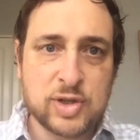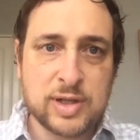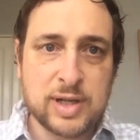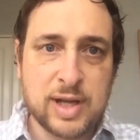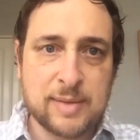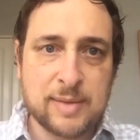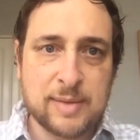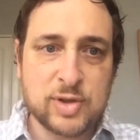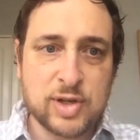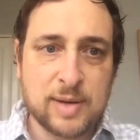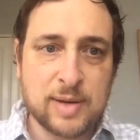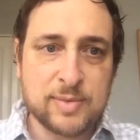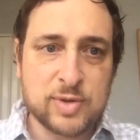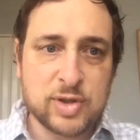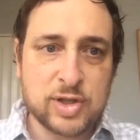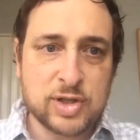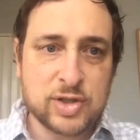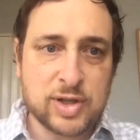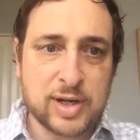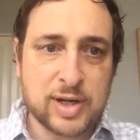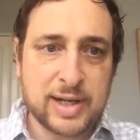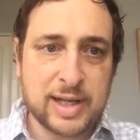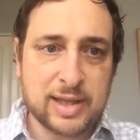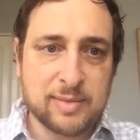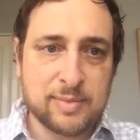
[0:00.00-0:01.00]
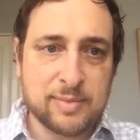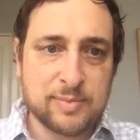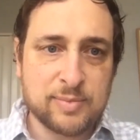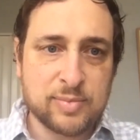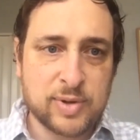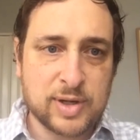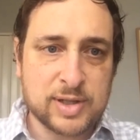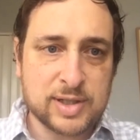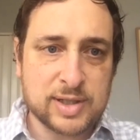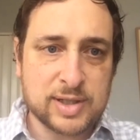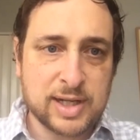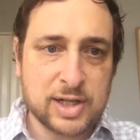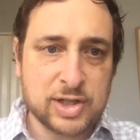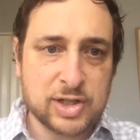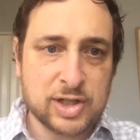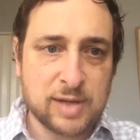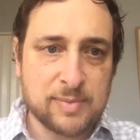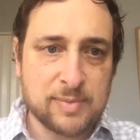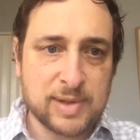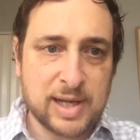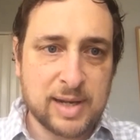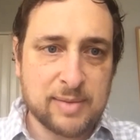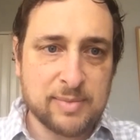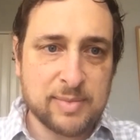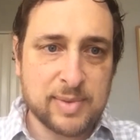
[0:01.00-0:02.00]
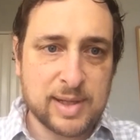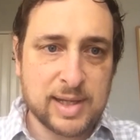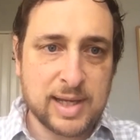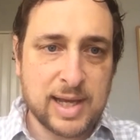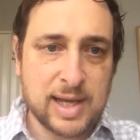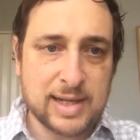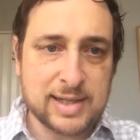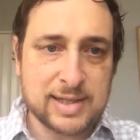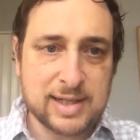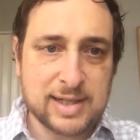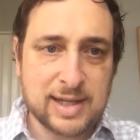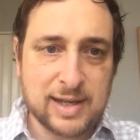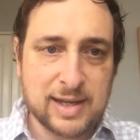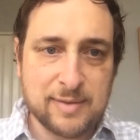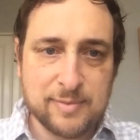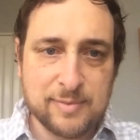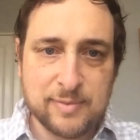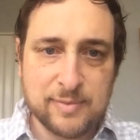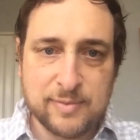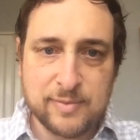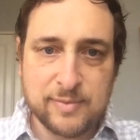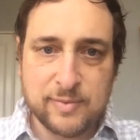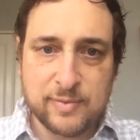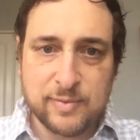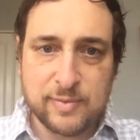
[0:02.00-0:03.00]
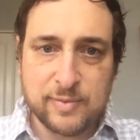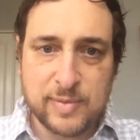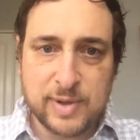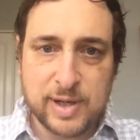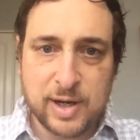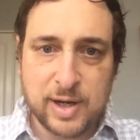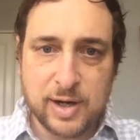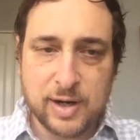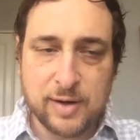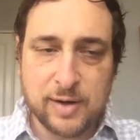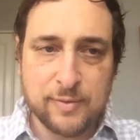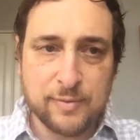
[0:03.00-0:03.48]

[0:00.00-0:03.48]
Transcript: I'm just trying to get the presentation up again, but yes, I'm here.